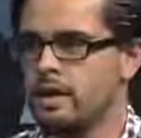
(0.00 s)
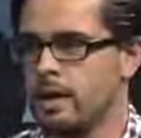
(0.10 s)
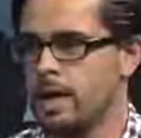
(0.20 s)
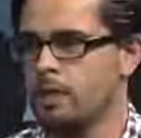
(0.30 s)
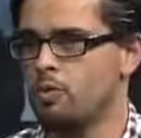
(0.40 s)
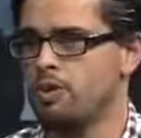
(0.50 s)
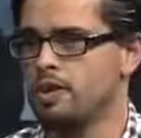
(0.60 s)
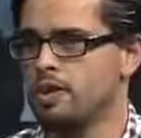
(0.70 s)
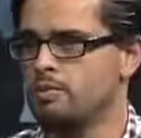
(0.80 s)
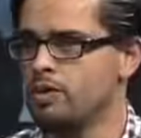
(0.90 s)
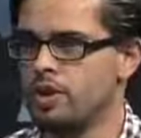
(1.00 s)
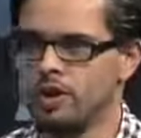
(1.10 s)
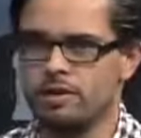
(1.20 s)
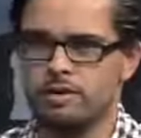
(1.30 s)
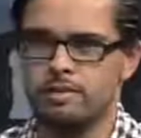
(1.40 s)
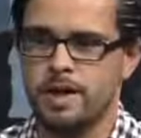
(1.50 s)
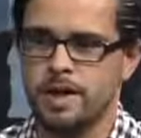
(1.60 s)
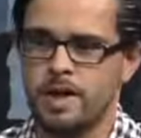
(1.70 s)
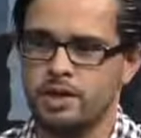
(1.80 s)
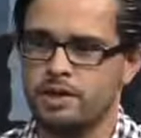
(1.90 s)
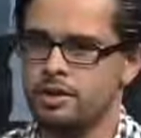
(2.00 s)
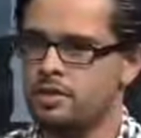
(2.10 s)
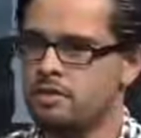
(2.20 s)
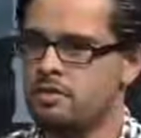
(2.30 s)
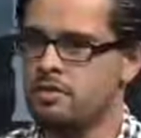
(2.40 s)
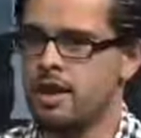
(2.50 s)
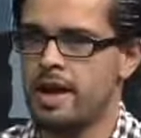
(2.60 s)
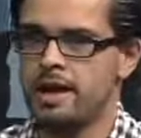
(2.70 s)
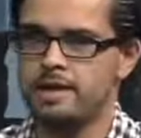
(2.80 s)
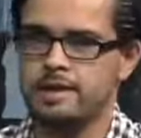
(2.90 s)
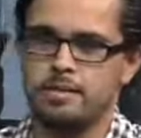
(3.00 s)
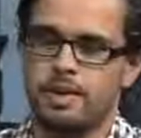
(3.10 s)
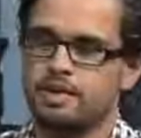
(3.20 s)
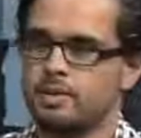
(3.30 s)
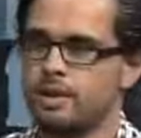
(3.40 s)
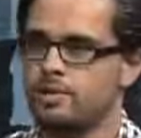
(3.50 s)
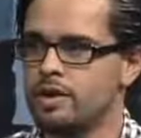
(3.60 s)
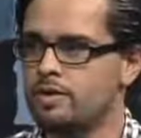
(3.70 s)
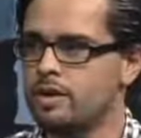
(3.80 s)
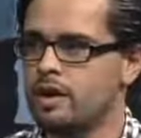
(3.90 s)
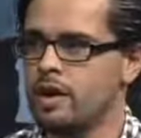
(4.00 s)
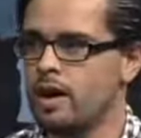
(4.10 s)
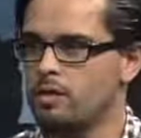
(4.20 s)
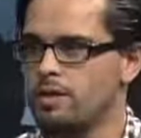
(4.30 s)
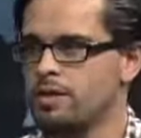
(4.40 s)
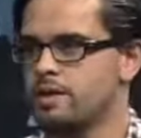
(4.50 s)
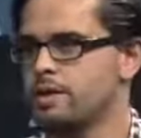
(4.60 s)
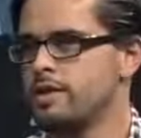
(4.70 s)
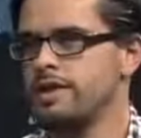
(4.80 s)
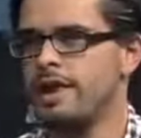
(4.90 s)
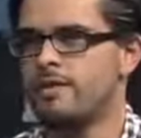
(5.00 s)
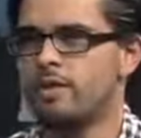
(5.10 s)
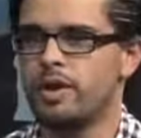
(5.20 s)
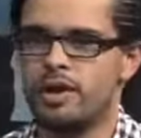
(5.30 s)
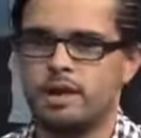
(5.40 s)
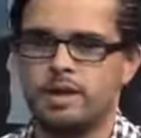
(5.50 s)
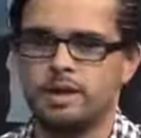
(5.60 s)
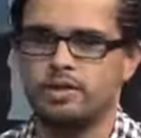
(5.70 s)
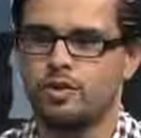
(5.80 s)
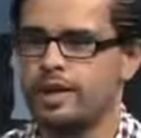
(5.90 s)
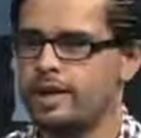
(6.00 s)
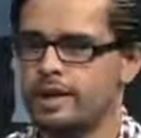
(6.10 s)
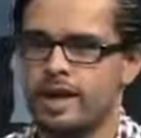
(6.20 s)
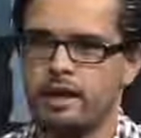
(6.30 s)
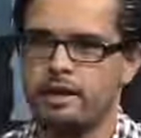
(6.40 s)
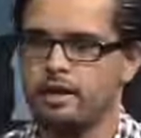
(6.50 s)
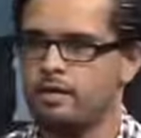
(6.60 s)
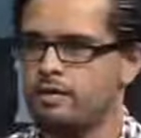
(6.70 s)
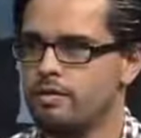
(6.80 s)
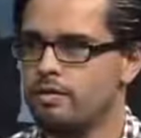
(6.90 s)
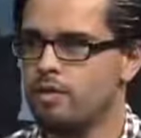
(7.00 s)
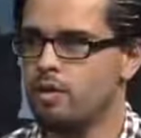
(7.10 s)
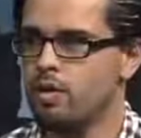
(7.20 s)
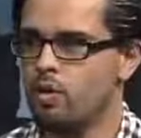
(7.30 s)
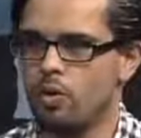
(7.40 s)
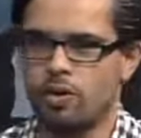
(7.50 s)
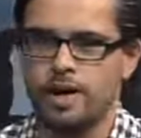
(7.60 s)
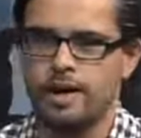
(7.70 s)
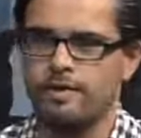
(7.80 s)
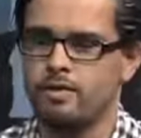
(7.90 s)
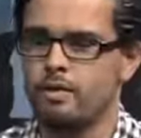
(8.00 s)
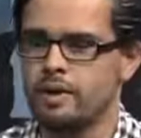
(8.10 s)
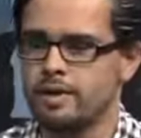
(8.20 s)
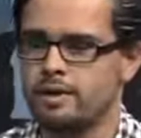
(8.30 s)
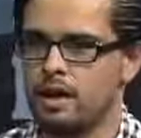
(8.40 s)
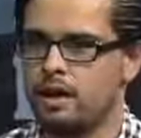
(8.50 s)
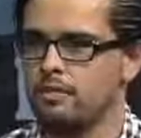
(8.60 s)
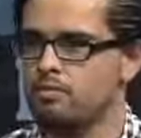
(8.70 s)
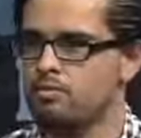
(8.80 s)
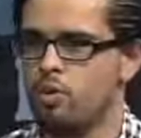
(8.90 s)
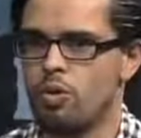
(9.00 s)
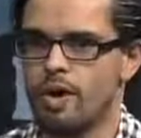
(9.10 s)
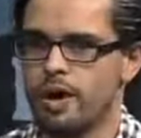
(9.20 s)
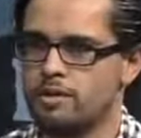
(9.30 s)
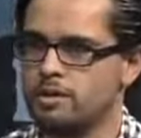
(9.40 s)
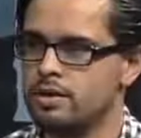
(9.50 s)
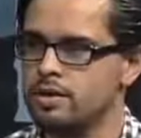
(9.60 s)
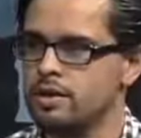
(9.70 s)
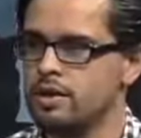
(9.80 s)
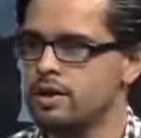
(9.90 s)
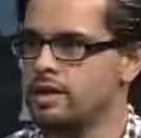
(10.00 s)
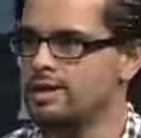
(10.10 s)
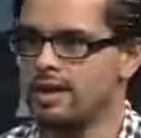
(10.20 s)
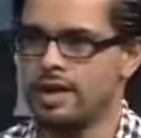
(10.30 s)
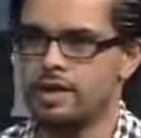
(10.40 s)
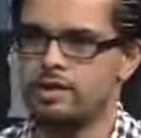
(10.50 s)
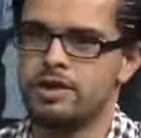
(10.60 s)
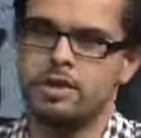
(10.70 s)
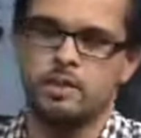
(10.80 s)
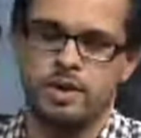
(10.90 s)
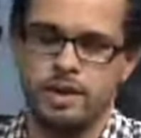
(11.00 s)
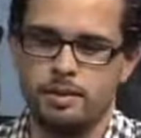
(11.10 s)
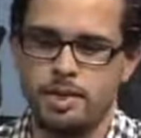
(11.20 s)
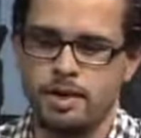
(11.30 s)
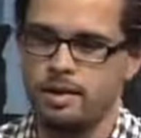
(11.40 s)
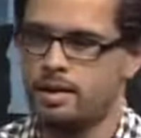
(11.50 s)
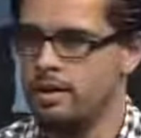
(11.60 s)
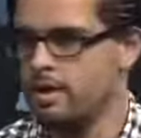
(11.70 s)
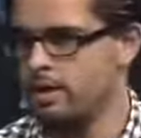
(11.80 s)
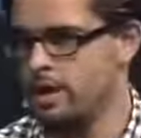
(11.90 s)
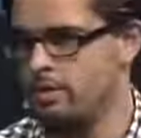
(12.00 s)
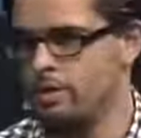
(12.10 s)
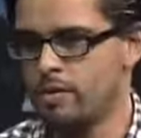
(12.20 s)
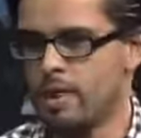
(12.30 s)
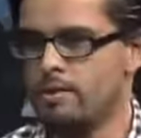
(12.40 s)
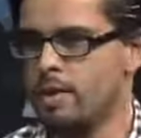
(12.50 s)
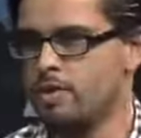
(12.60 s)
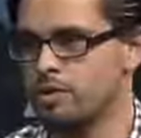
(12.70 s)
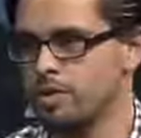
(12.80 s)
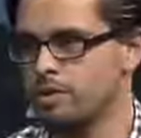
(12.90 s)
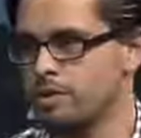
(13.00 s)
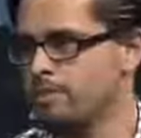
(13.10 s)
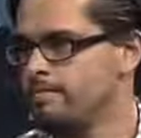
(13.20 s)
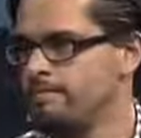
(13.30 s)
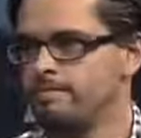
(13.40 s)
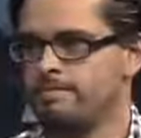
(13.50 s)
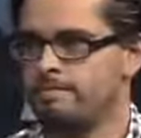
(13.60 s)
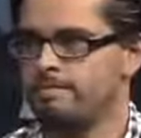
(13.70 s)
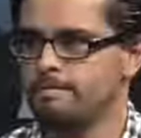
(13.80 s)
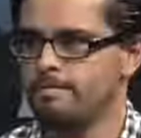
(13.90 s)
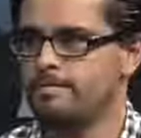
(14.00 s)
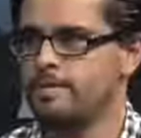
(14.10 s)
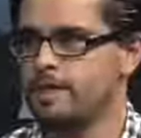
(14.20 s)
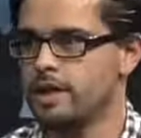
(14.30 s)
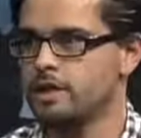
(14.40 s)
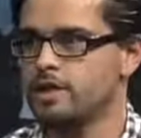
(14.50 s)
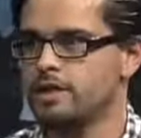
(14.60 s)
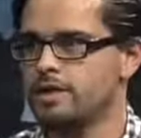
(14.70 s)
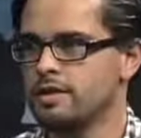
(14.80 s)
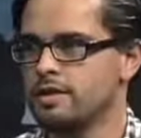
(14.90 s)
I was put on medication and sent back to my unit I was never really treated again, or I never really saw more counselors, psychiatrists. I would come in, they'd rewrite my prescription, take your drugs.